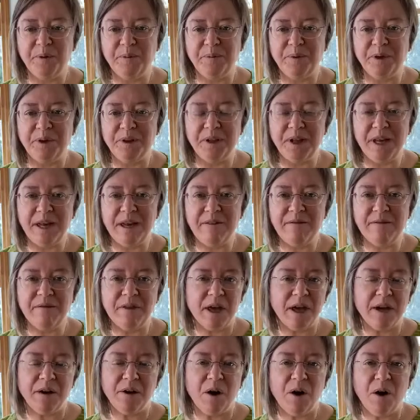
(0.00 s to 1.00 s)
believe
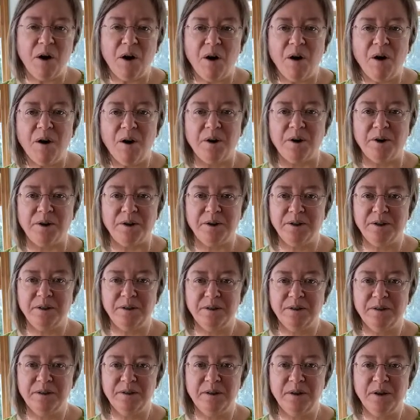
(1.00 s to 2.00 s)
that all
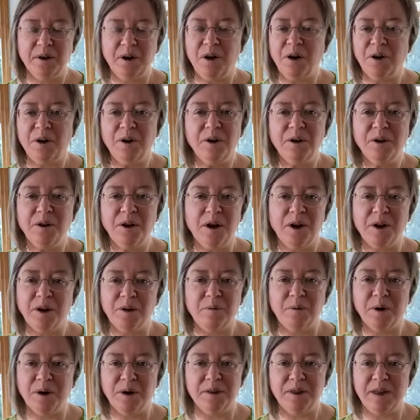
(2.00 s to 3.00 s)
are
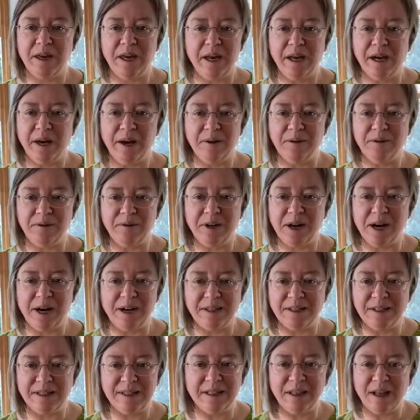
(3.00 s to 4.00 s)
worthy of
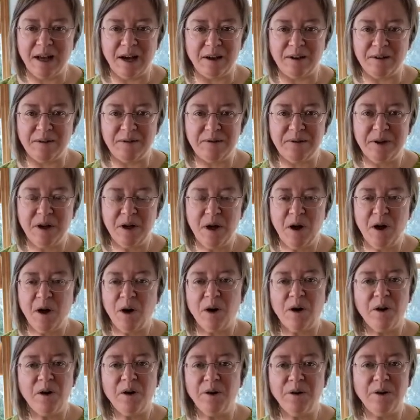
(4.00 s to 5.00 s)
God's love,
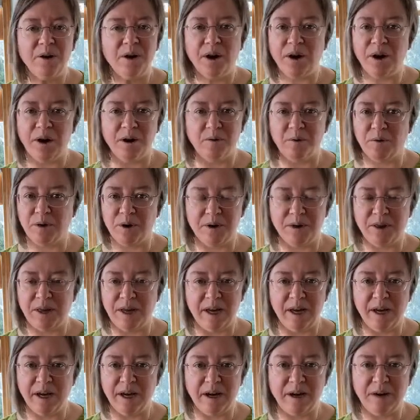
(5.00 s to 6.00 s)
all are
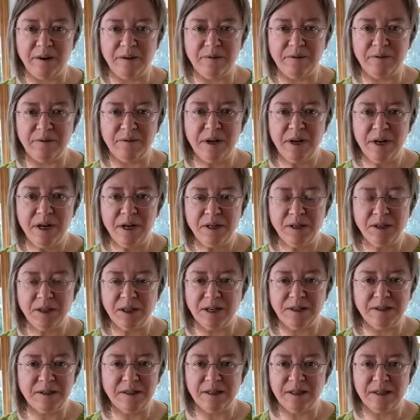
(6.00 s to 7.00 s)
worthy of
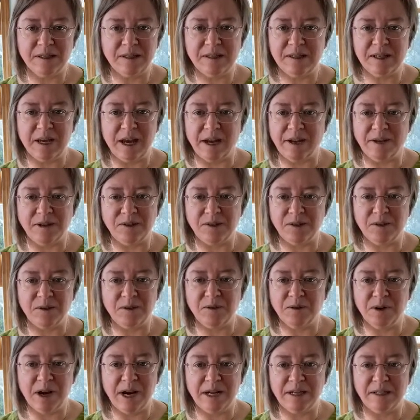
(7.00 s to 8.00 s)
justice and
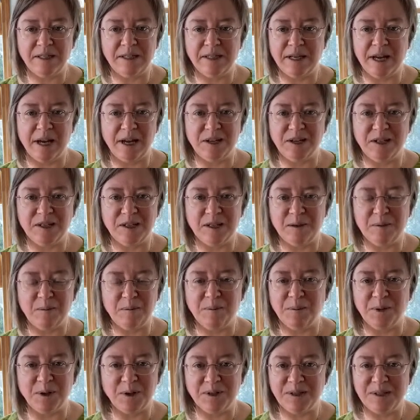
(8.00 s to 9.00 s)
grace and
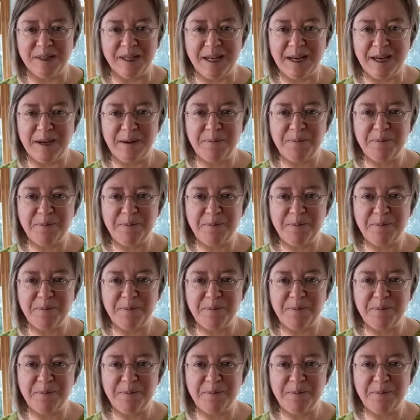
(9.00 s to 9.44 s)
mercy.